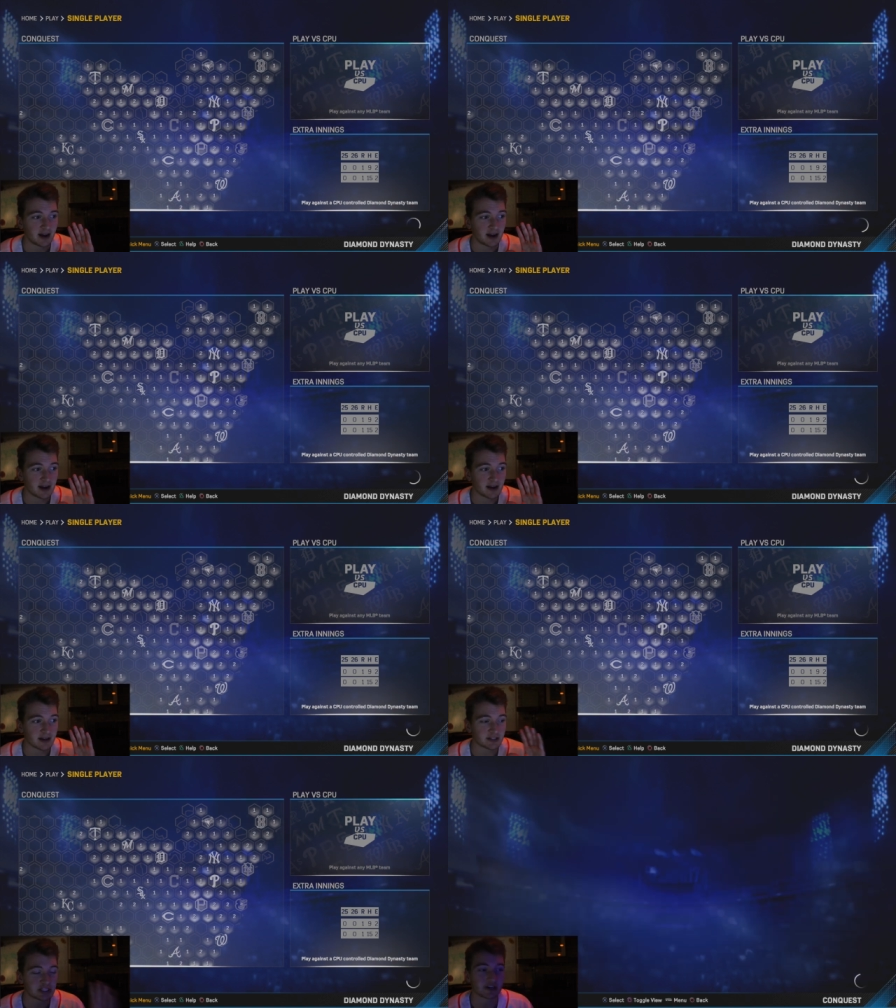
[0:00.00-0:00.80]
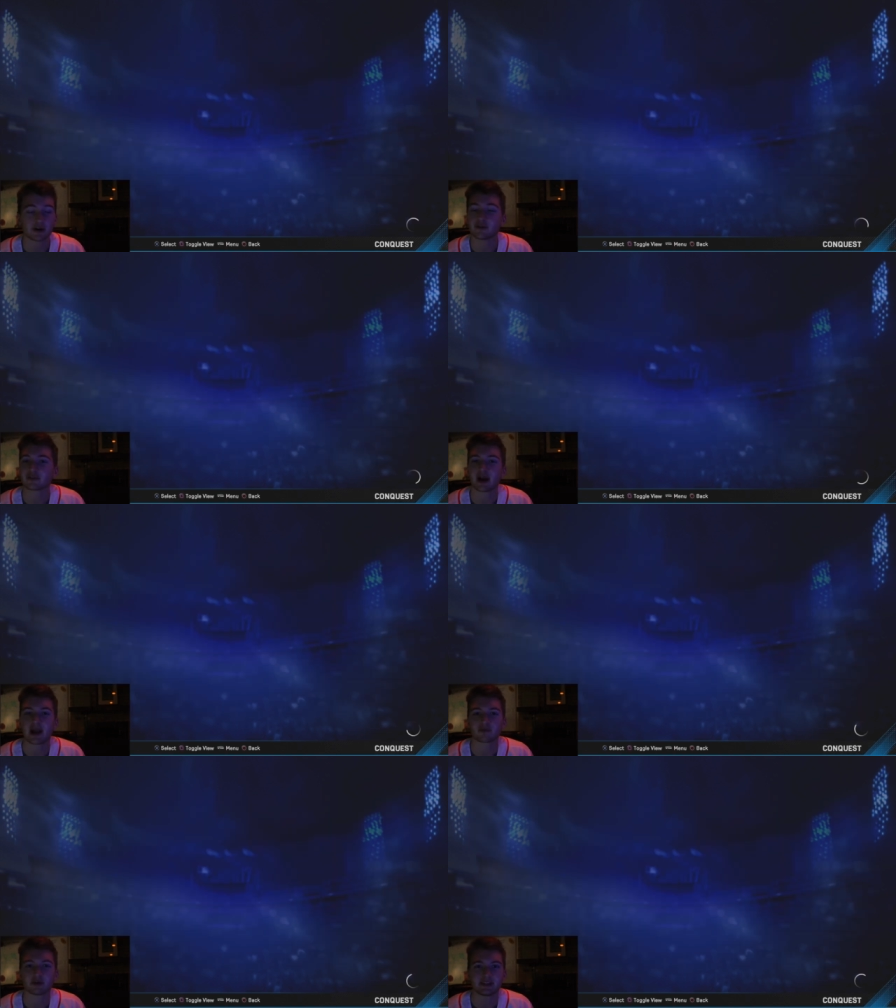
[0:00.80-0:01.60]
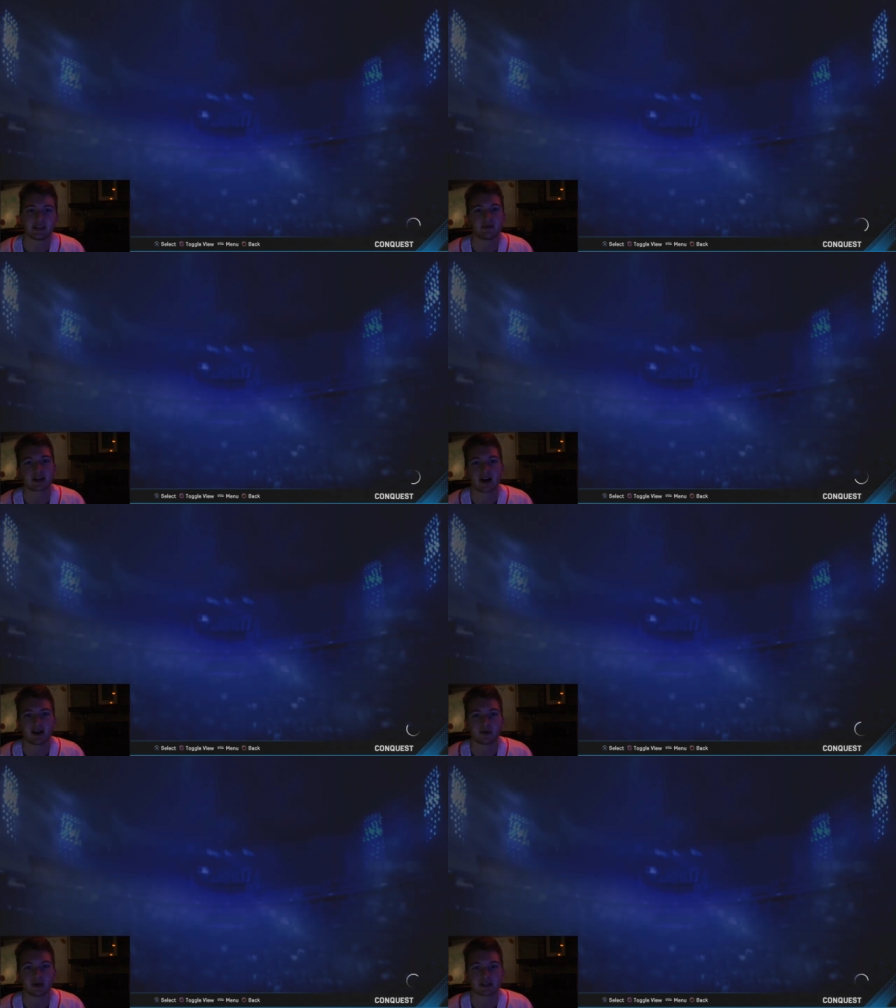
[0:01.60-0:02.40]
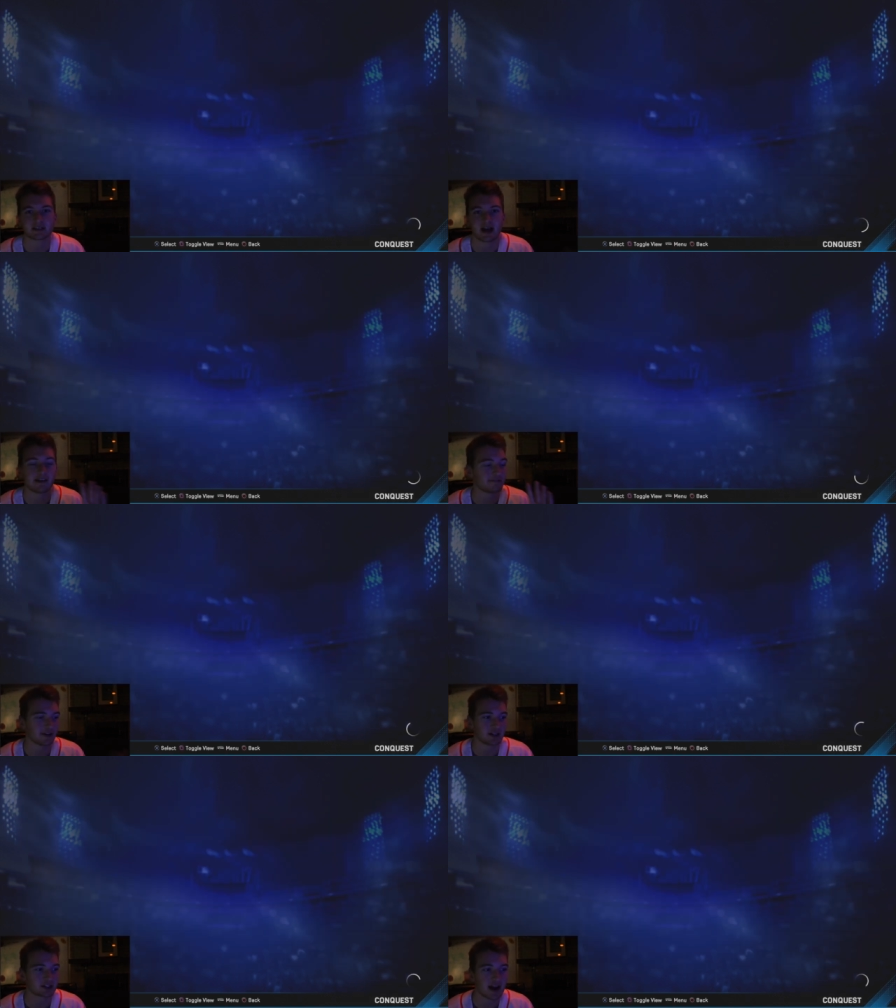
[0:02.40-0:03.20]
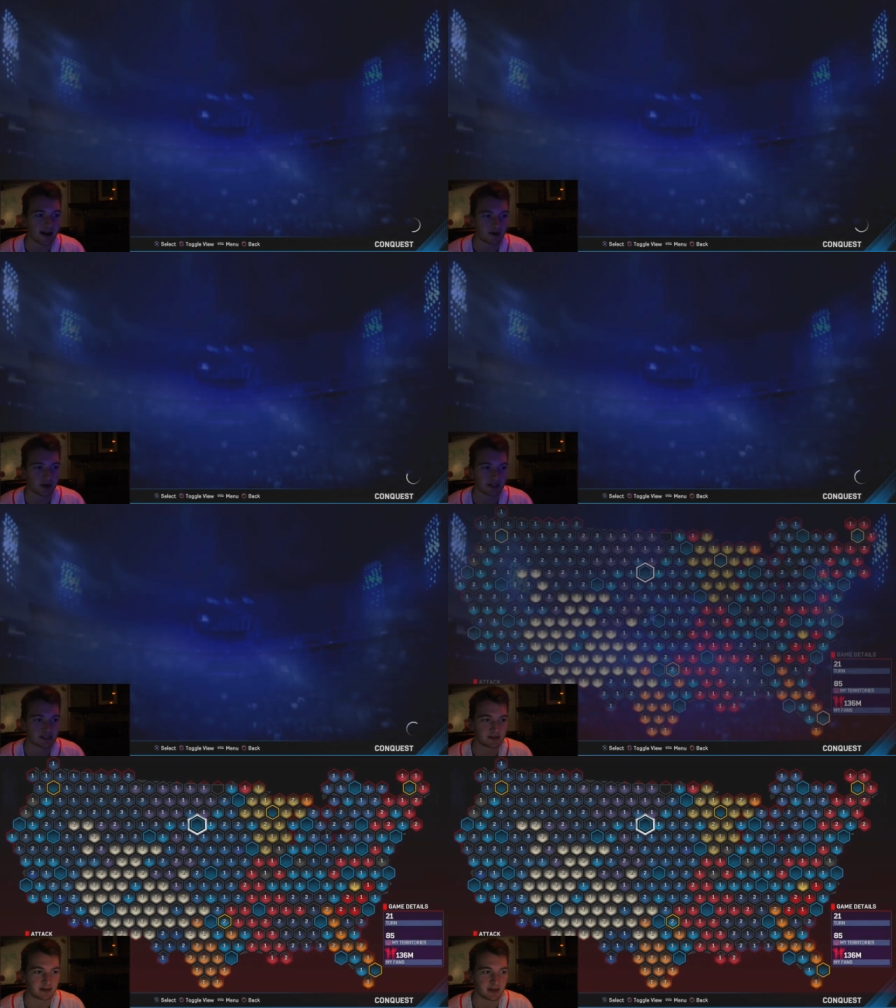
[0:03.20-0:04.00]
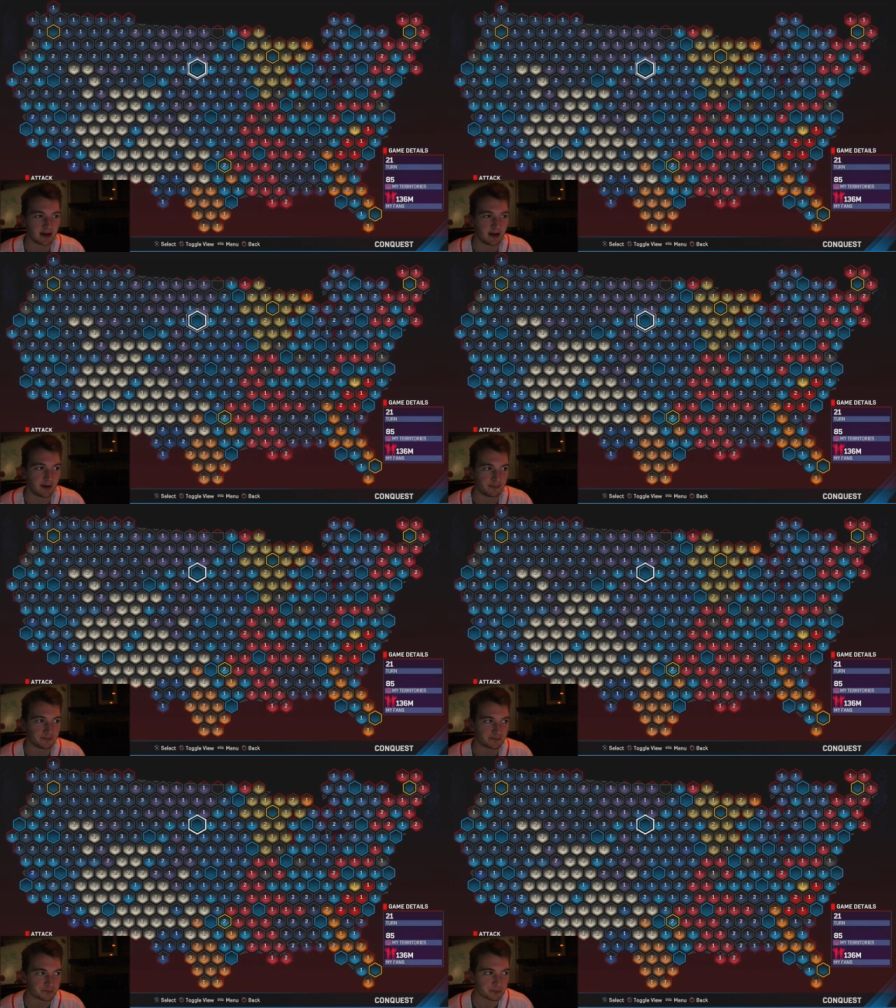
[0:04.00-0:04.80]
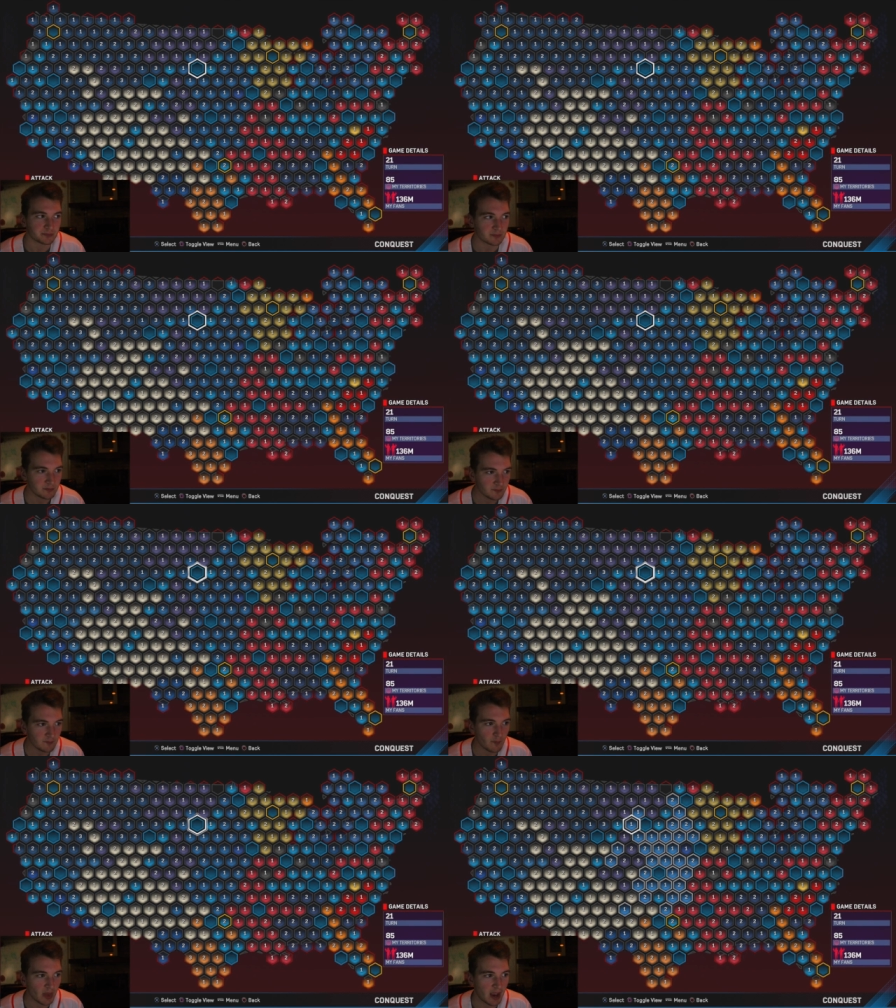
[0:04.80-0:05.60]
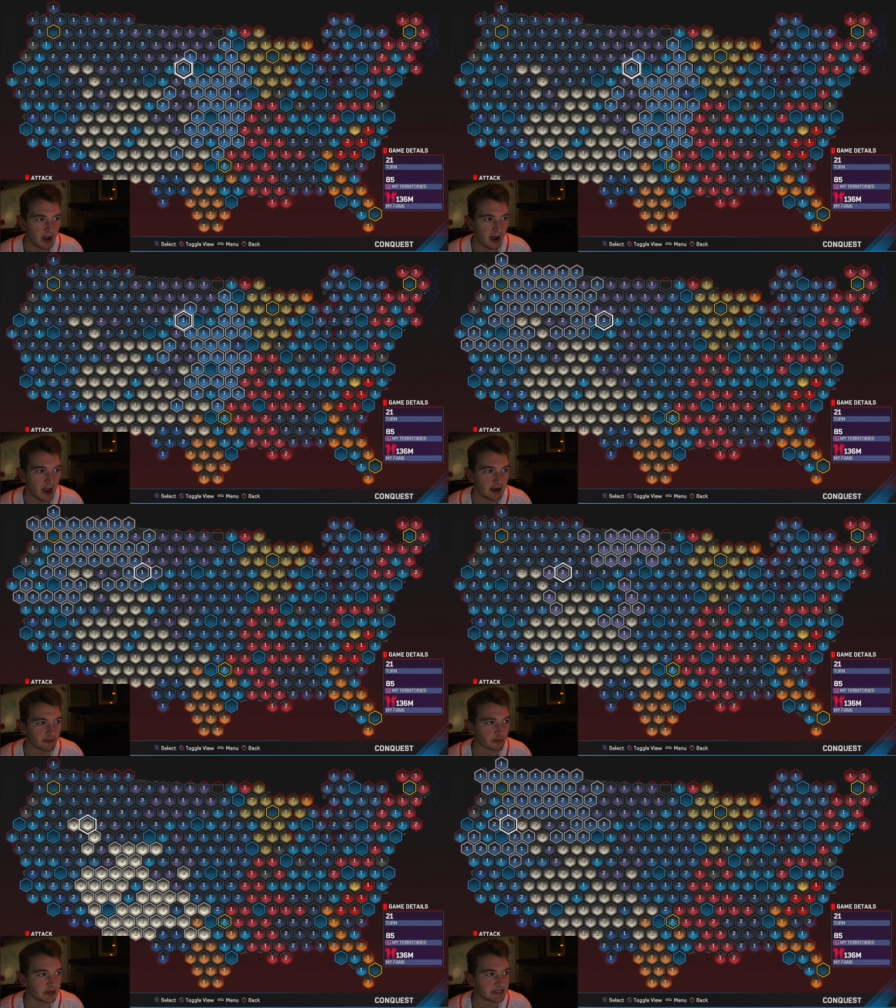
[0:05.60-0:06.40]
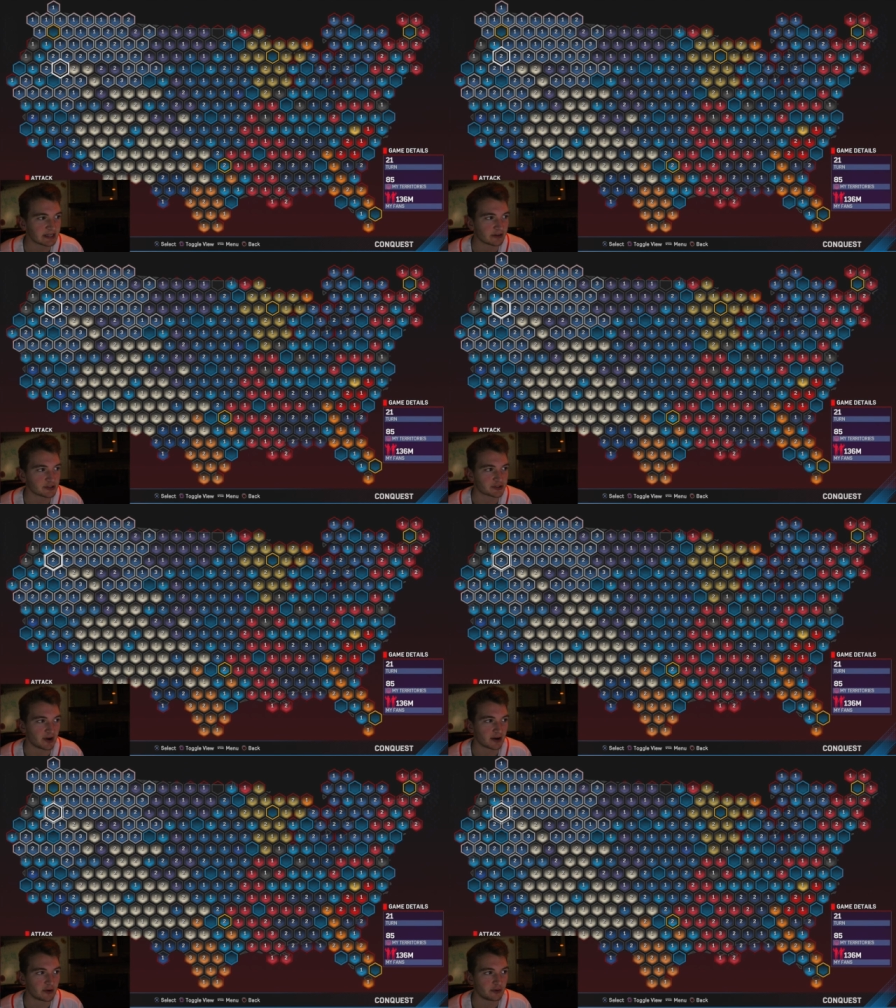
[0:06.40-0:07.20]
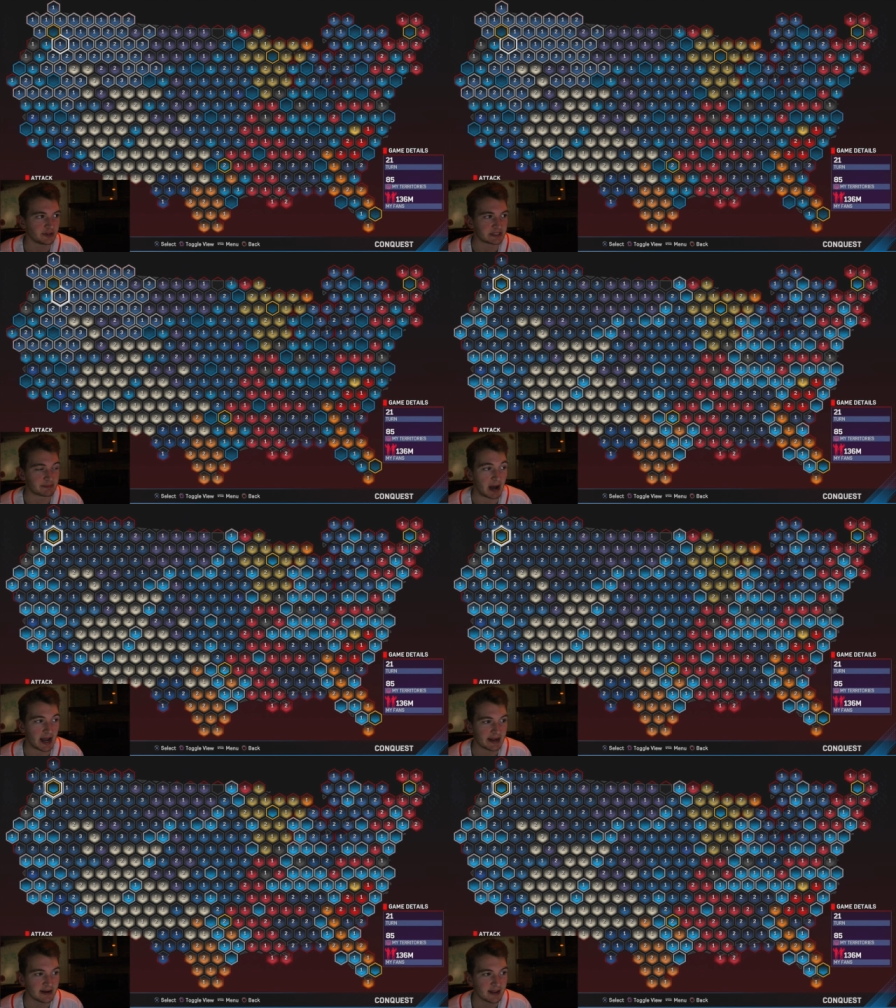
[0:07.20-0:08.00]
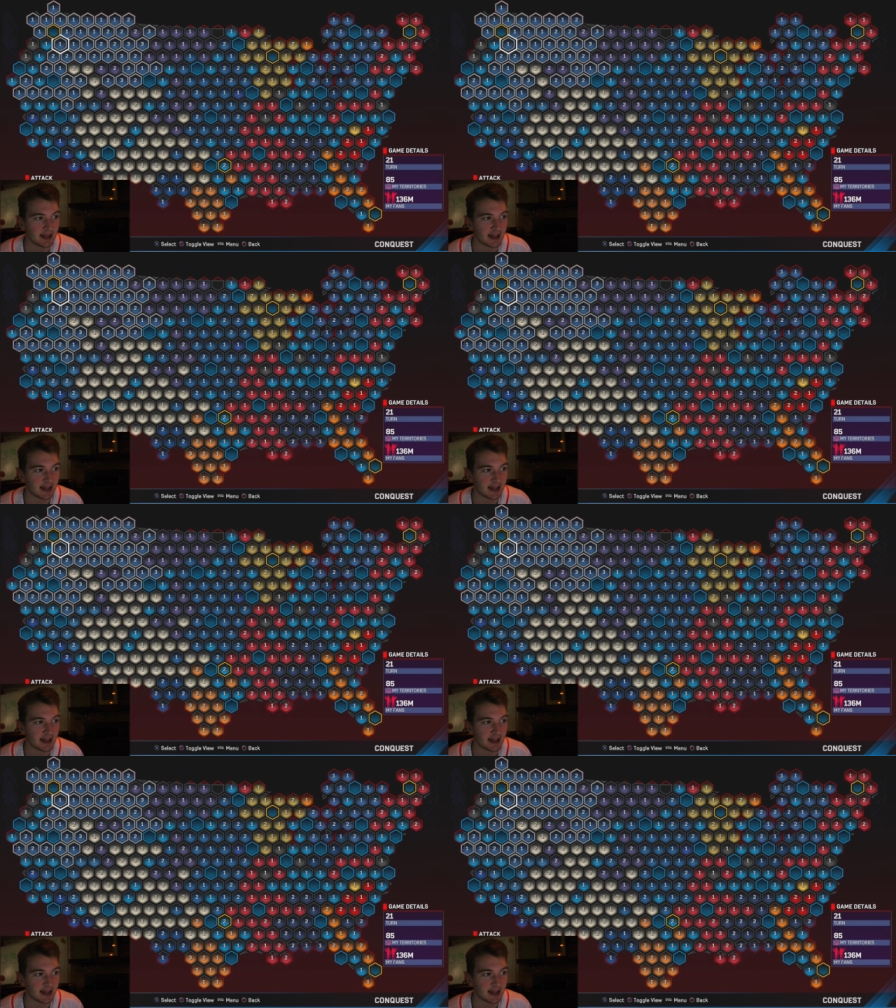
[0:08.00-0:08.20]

uh, took over every team in Conquest. I finished Conquest. Um, every single stronghold is mine